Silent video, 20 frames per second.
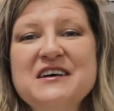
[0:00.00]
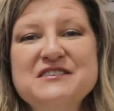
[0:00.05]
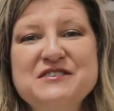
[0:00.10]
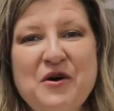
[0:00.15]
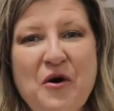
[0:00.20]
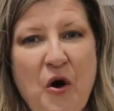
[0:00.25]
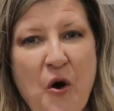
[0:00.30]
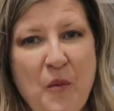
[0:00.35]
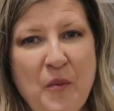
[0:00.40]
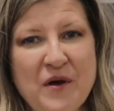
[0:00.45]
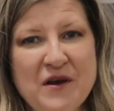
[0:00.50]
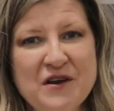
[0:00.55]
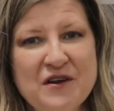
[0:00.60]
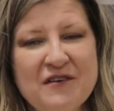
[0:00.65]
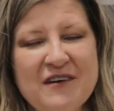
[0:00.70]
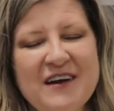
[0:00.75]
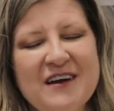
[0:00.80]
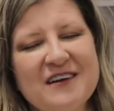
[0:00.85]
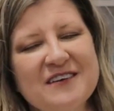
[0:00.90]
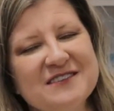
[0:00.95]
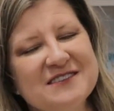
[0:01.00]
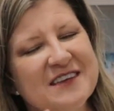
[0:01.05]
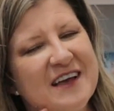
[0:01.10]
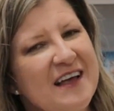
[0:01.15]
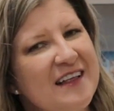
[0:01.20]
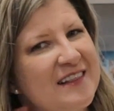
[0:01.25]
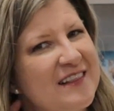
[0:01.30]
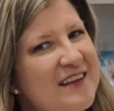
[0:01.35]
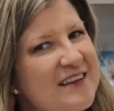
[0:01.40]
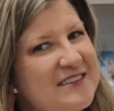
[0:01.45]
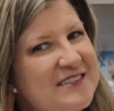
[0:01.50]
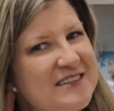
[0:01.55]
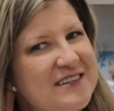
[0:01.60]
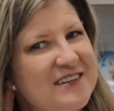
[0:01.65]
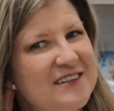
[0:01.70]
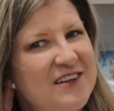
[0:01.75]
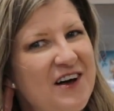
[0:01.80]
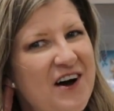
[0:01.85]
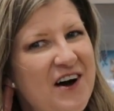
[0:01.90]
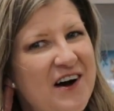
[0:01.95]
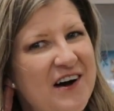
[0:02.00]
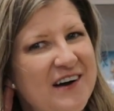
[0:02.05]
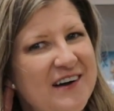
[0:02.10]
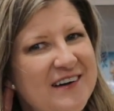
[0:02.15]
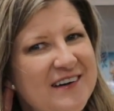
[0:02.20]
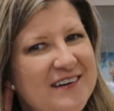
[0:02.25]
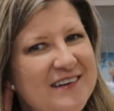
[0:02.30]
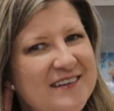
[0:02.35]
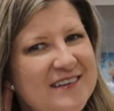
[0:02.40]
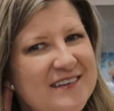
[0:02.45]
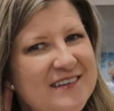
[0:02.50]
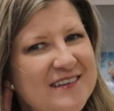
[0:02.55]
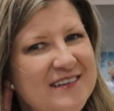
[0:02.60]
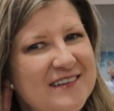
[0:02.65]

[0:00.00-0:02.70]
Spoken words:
So open your ears and listen along.